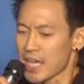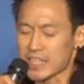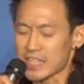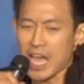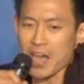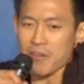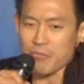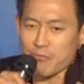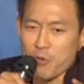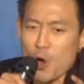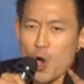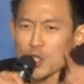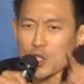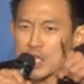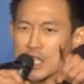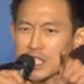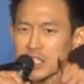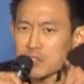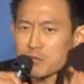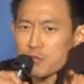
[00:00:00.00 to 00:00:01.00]
That
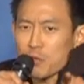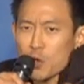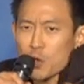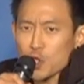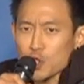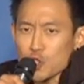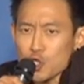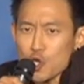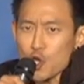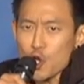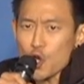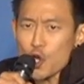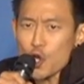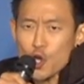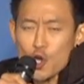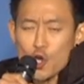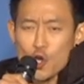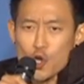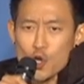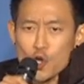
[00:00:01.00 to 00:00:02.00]
phone is for you!
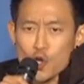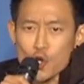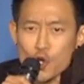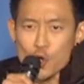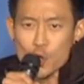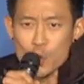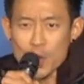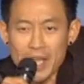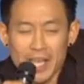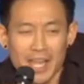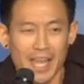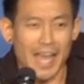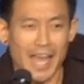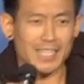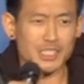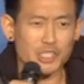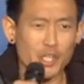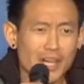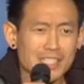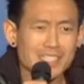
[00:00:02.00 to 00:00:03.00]

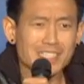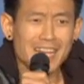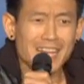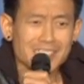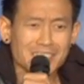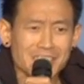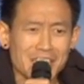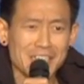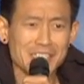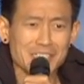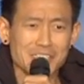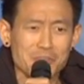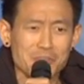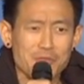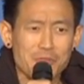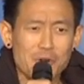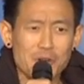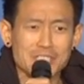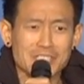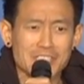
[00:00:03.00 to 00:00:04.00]
And she always acts like it's the
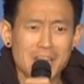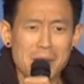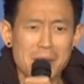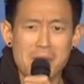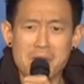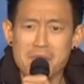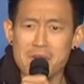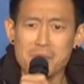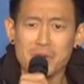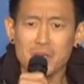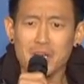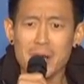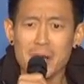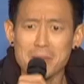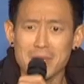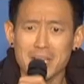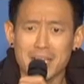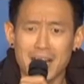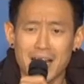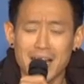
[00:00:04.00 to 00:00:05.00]
first time I've ever
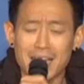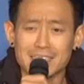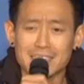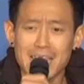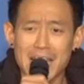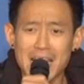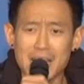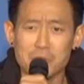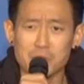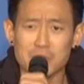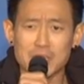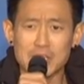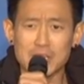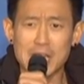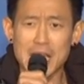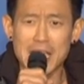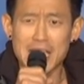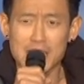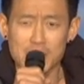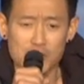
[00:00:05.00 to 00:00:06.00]
come in contact with a
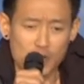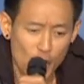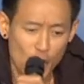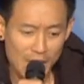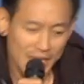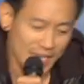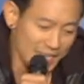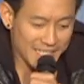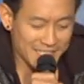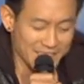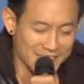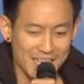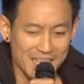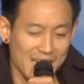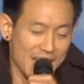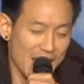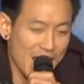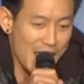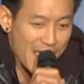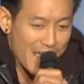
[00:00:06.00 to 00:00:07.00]
lady, you know? It's a
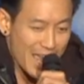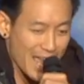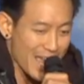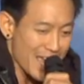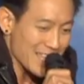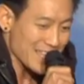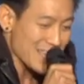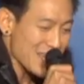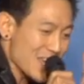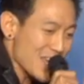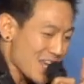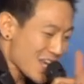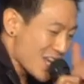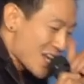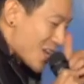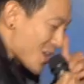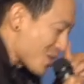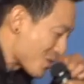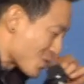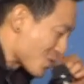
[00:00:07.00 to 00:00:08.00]
lady!
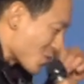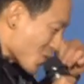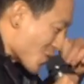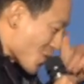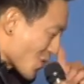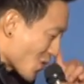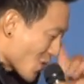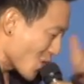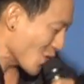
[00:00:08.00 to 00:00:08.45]
Woo!